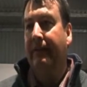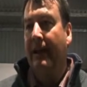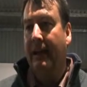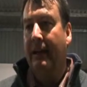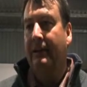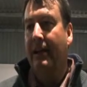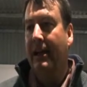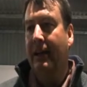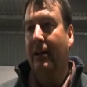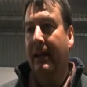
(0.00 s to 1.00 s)
if they're going to
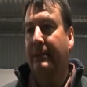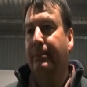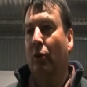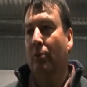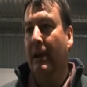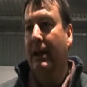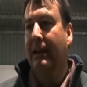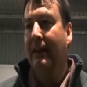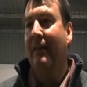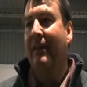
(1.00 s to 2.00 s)
target an export
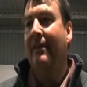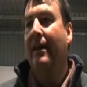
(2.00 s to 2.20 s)
market,